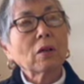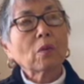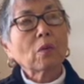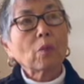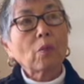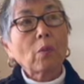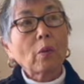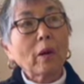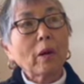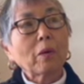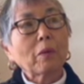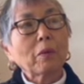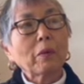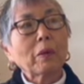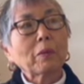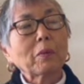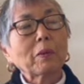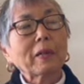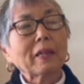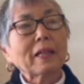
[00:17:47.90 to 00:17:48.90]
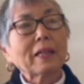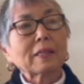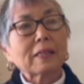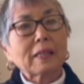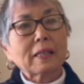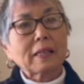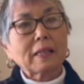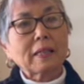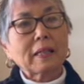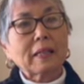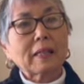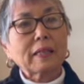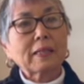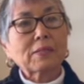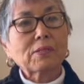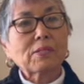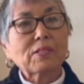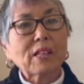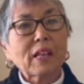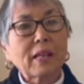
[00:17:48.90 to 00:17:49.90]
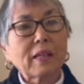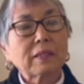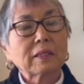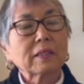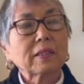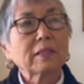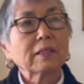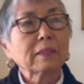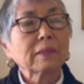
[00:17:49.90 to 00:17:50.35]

where we were getting sent.